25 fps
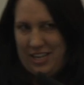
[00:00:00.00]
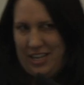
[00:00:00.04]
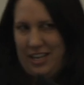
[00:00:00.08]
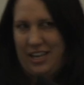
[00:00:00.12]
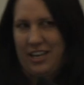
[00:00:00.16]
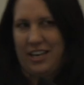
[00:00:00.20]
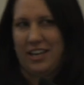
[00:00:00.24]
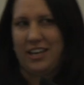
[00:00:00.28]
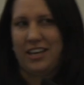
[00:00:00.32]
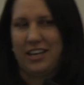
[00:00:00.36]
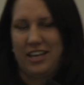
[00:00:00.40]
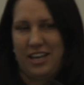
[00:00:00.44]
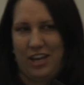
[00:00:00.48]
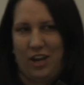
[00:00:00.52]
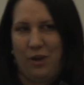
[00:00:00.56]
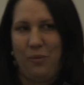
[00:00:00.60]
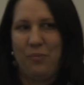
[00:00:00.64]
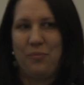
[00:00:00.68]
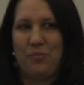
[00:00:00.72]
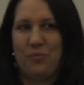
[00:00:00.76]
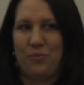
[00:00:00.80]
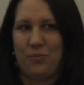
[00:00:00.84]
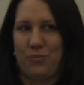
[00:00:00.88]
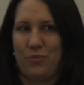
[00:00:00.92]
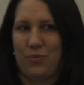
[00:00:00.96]
thinking,
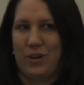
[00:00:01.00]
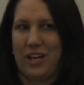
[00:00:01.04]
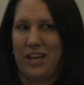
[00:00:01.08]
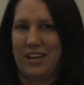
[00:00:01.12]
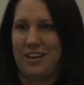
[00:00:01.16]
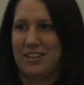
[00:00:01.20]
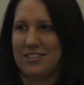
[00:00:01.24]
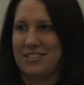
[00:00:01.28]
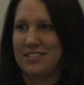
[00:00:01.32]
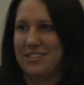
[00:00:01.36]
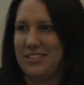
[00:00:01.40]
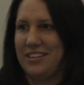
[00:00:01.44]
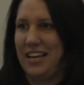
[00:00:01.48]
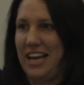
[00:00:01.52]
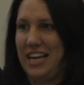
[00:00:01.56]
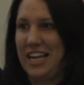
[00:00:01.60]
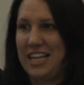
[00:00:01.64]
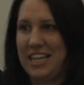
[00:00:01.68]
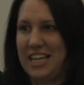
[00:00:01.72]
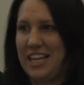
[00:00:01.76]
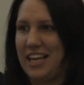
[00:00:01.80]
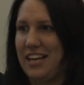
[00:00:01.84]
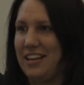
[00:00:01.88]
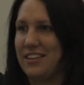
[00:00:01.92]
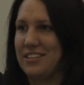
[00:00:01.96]
yeah. What else?
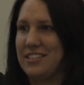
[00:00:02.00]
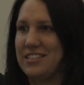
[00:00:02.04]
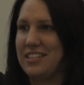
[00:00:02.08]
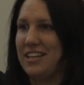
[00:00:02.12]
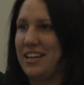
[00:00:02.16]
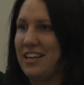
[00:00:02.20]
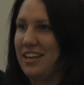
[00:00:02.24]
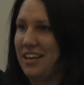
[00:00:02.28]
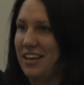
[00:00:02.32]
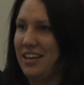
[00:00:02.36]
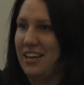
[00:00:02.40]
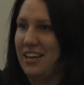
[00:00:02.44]
Anything else?